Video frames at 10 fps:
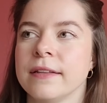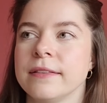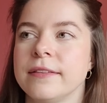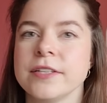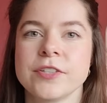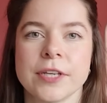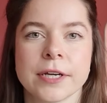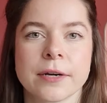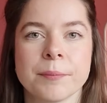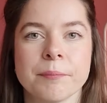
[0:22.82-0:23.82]
this
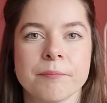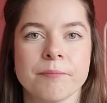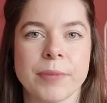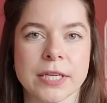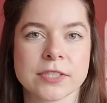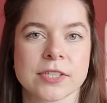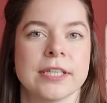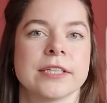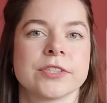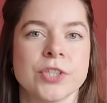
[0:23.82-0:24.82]
year
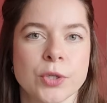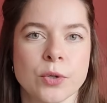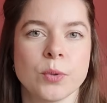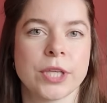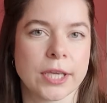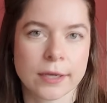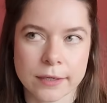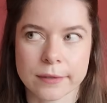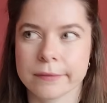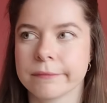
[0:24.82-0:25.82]
basically is new
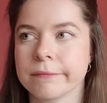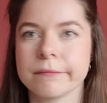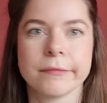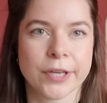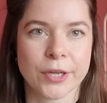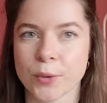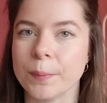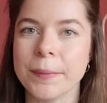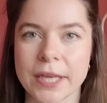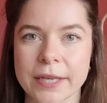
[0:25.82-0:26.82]
year, new
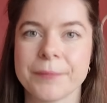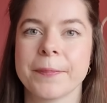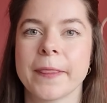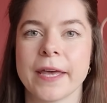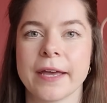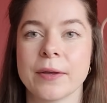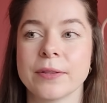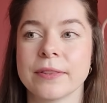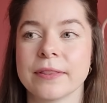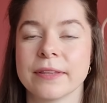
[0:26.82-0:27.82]
me
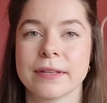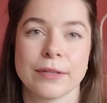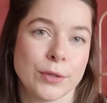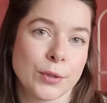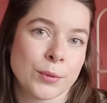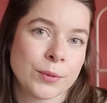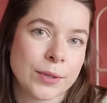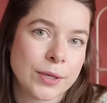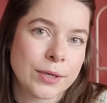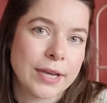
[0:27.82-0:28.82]
and new
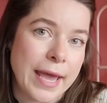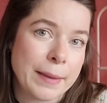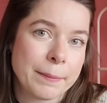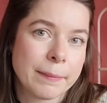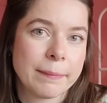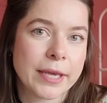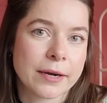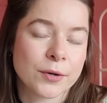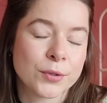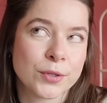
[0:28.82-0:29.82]
name
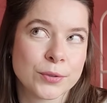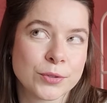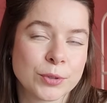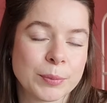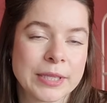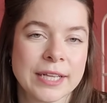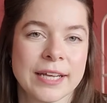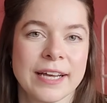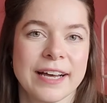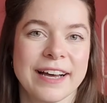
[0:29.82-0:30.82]
here on YouTube.
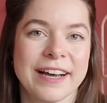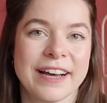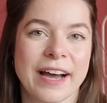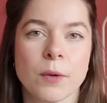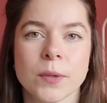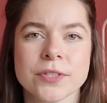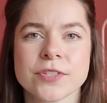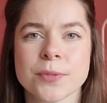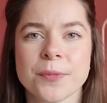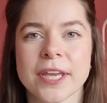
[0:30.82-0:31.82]
I wanted
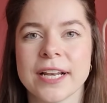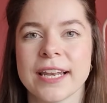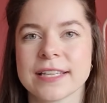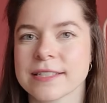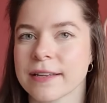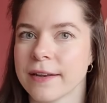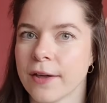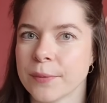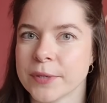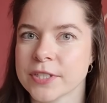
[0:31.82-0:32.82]
something less
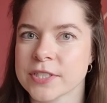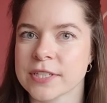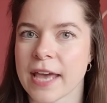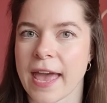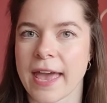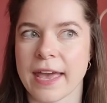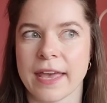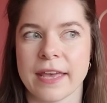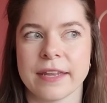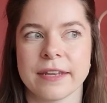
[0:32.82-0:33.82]
anonymous
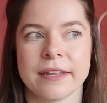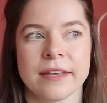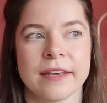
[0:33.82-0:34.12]
and